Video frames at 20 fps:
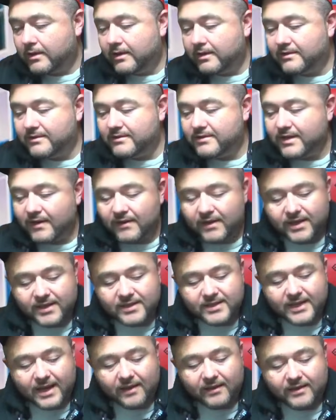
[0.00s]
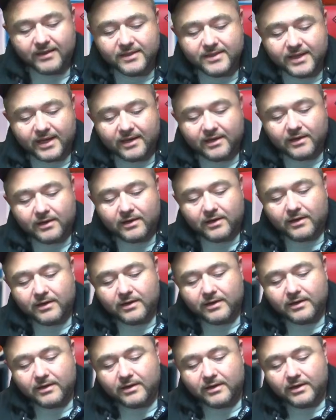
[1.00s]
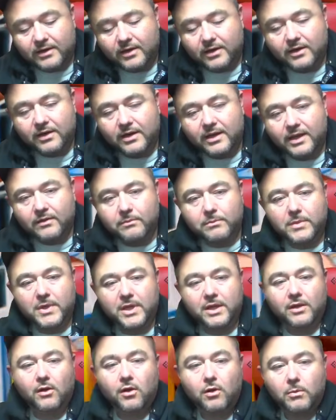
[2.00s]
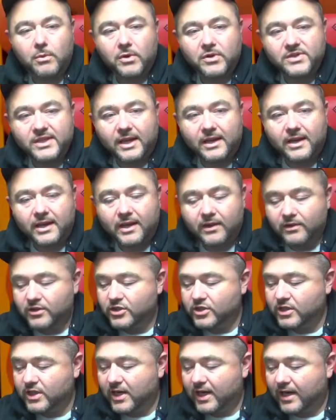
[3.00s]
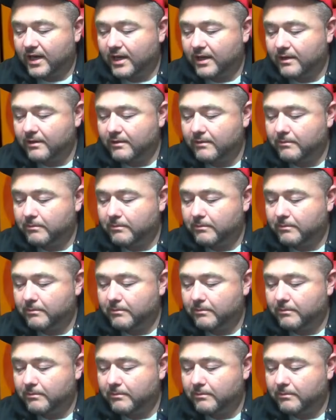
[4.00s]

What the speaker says: Darius Alexander. Could have given me almost any other Giant,